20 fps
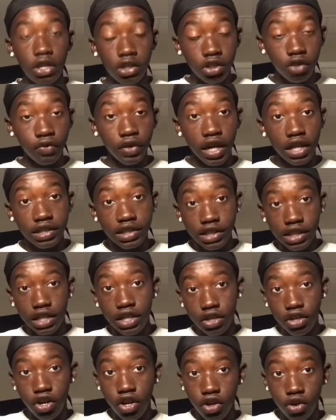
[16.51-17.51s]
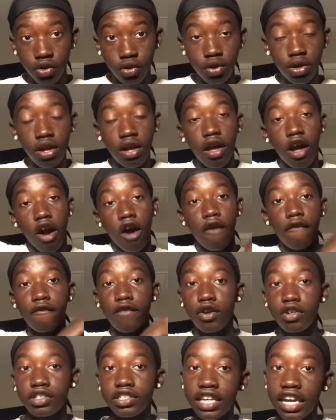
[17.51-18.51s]
So if you guys didn't know, our
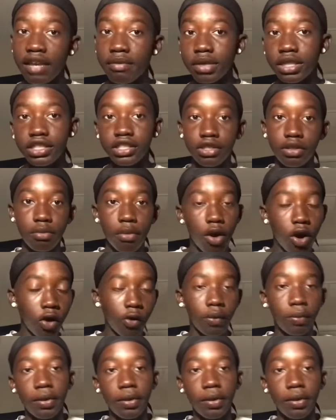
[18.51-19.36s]
first game is tomorrow.